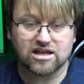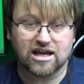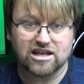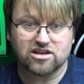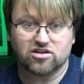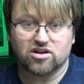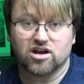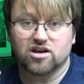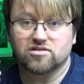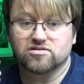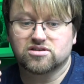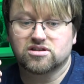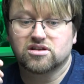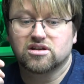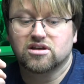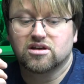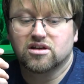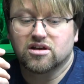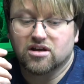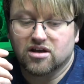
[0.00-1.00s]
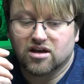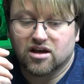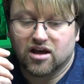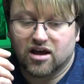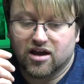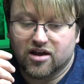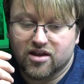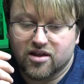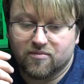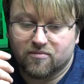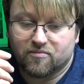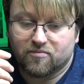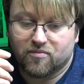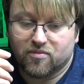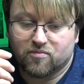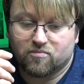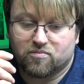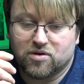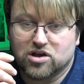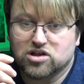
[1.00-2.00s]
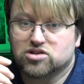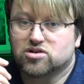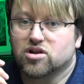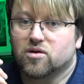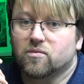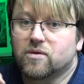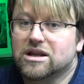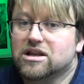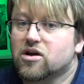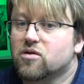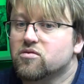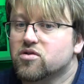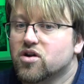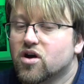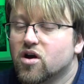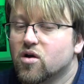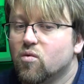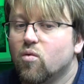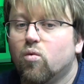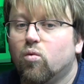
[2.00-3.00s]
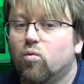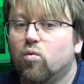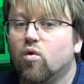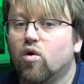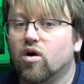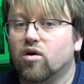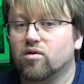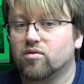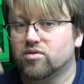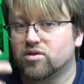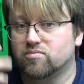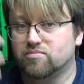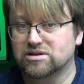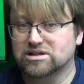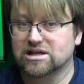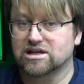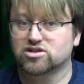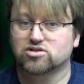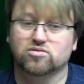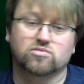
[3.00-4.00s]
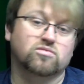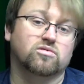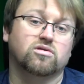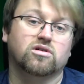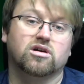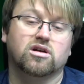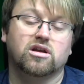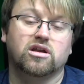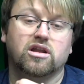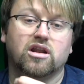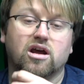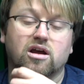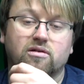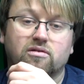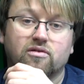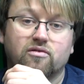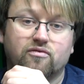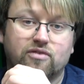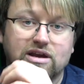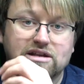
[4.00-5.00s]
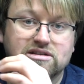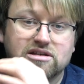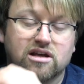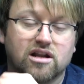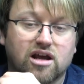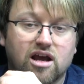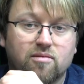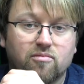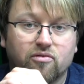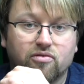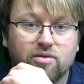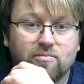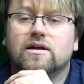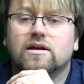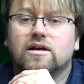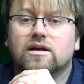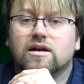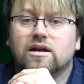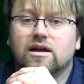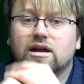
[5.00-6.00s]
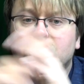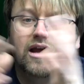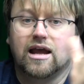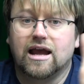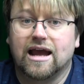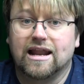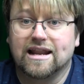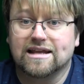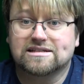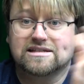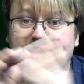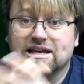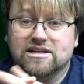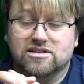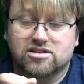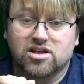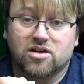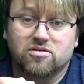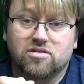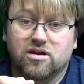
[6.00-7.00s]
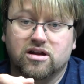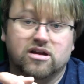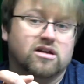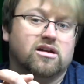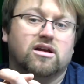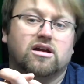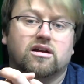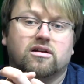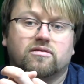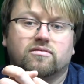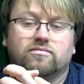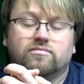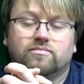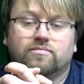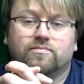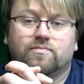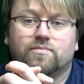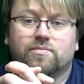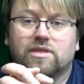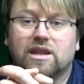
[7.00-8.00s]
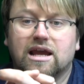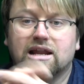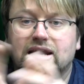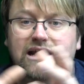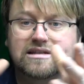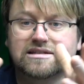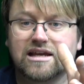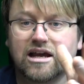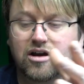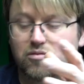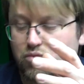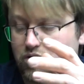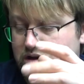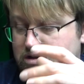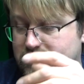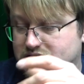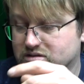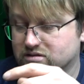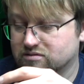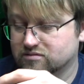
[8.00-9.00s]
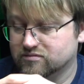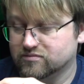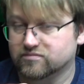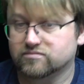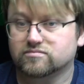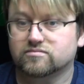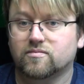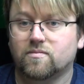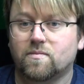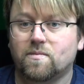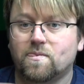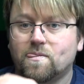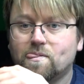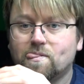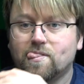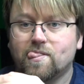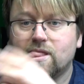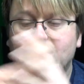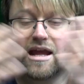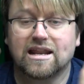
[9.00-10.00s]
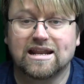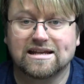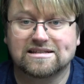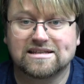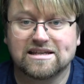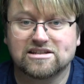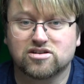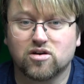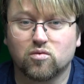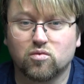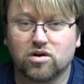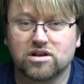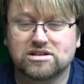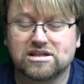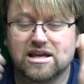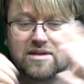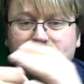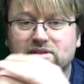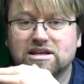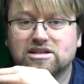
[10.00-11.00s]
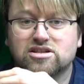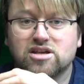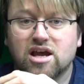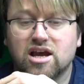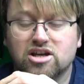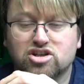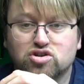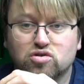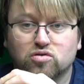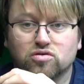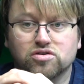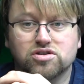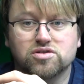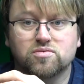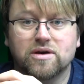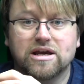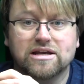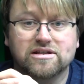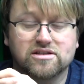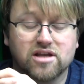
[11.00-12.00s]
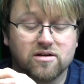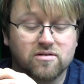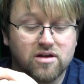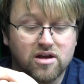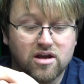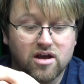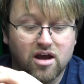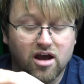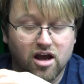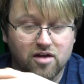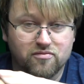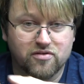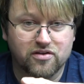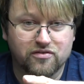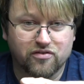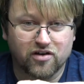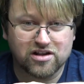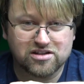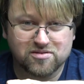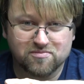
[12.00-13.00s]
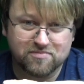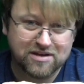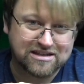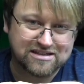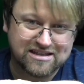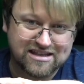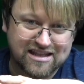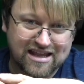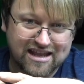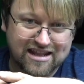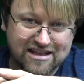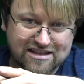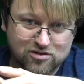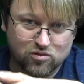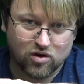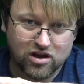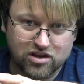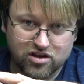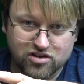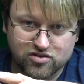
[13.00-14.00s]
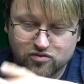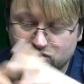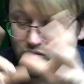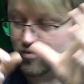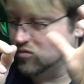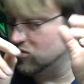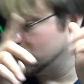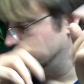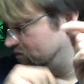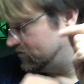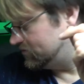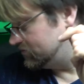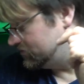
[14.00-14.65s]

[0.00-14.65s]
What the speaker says: and your nose, because look, we don't know what potential, you know, things are going to come for them. And that's it. So, and that's it. I wanted to keep this short and sweet. So hopefully you find some bits in there that's quite useful. Ooh.